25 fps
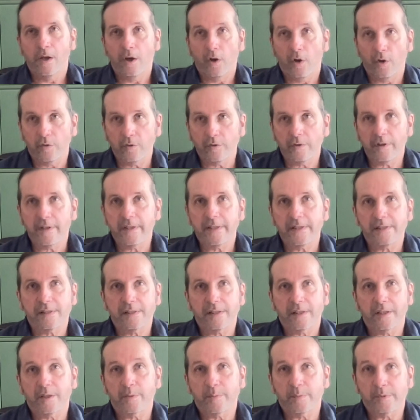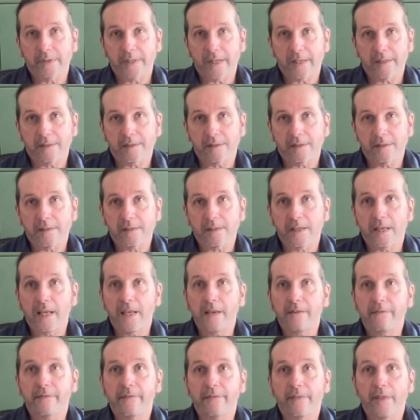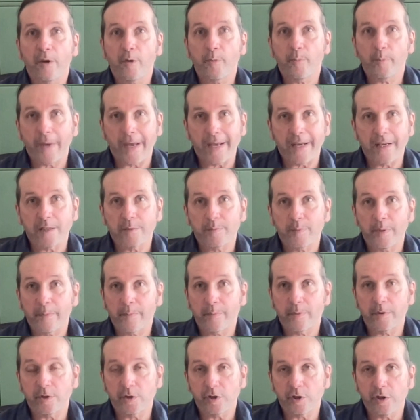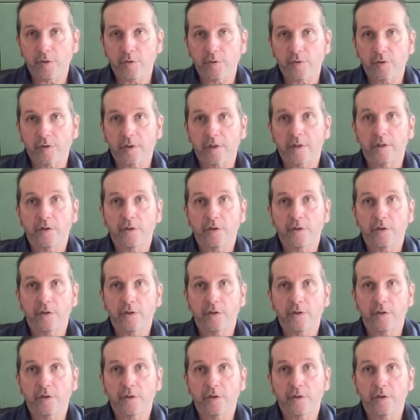Under these circumstances, even though pain has been produced,